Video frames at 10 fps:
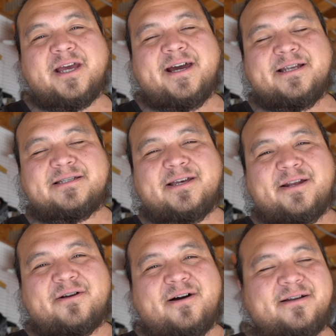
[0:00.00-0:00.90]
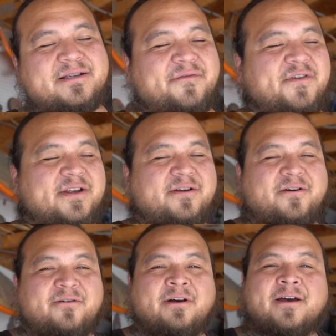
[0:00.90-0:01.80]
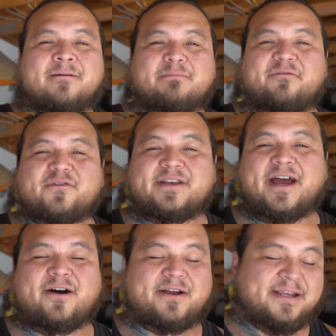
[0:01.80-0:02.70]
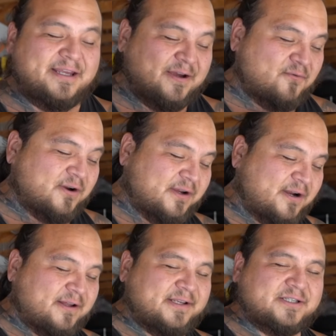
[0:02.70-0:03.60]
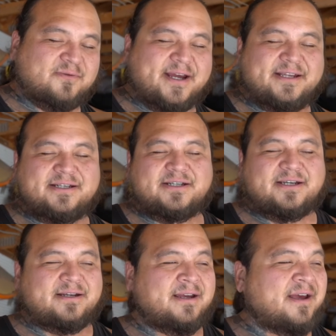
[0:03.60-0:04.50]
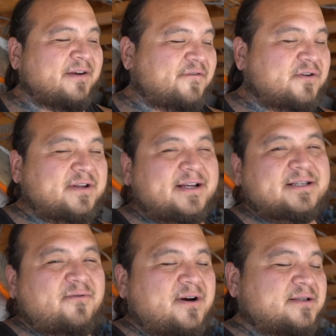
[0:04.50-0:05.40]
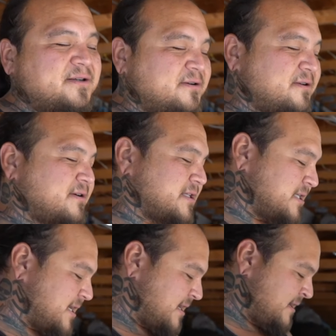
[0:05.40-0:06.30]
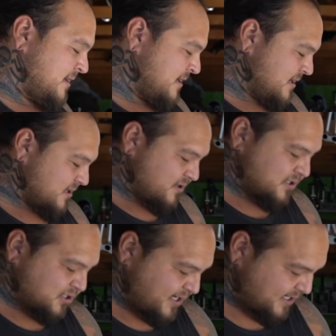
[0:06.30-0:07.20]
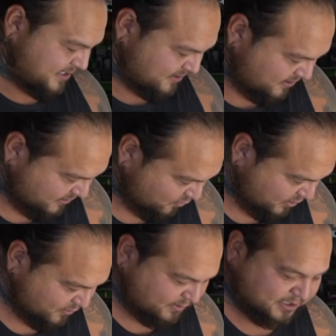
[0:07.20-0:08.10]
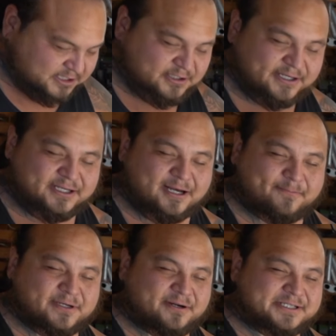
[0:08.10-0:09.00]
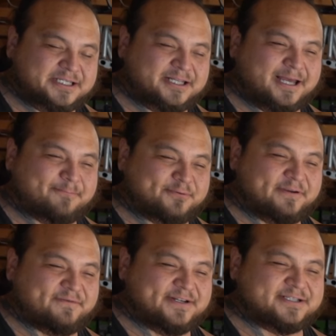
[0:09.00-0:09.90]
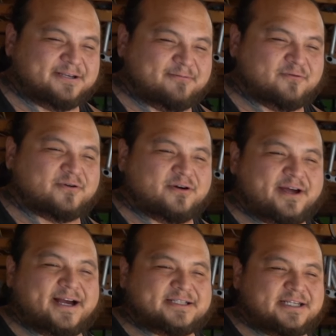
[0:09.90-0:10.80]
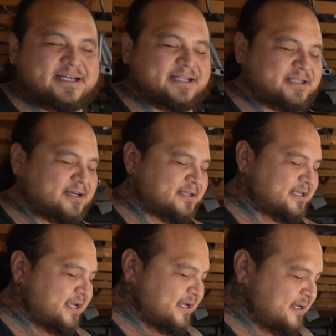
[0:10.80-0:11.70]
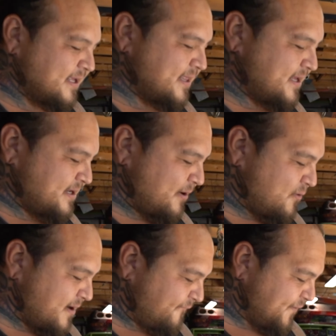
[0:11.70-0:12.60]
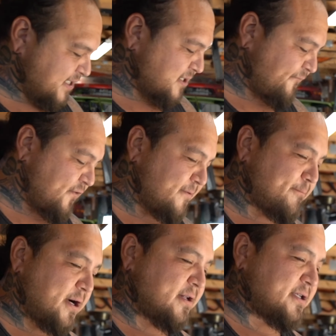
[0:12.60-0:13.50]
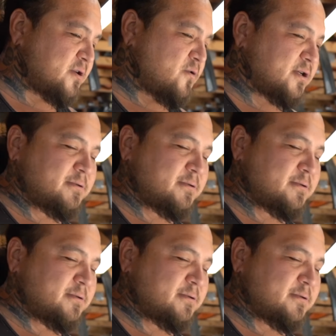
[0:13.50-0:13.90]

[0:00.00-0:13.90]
that is later on in this video. But for now, I need to get working on this red EG. Few things I want to do today Gonna try to get all the wheel wells cleaned up. I know I said that previously, but we're gonna actually get it done today. And then I wanna fix the front part of this core